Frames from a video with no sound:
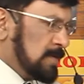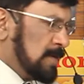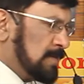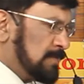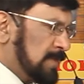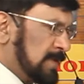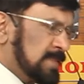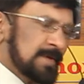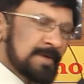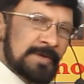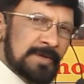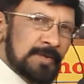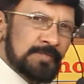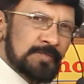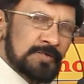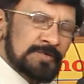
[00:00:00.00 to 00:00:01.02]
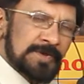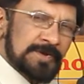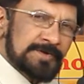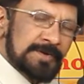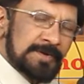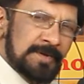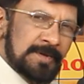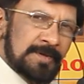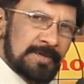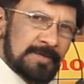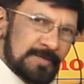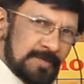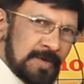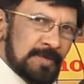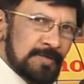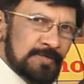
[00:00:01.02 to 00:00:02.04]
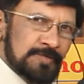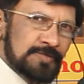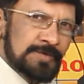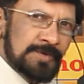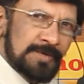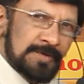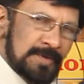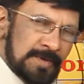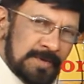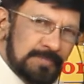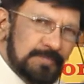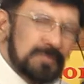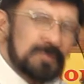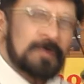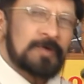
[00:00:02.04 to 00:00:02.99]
For that input section you are using, input